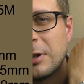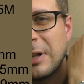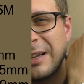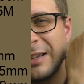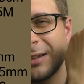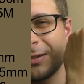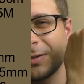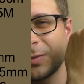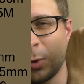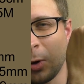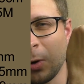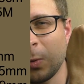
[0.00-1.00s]
like
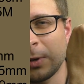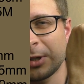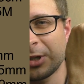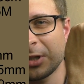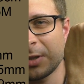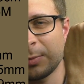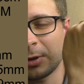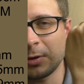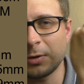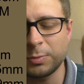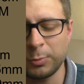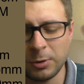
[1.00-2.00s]
small watches
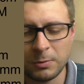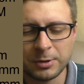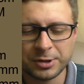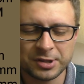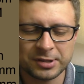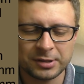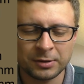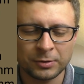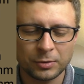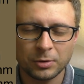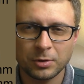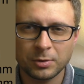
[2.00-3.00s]
because small watches
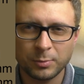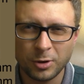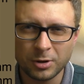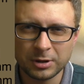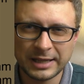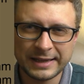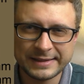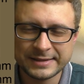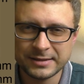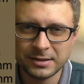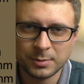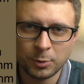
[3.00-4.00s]
tend to look more
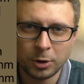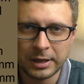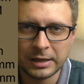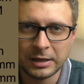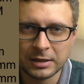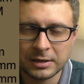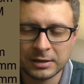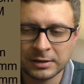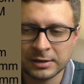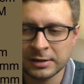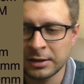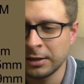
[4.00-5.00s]
classier, more
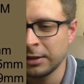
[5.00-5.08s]
elegant,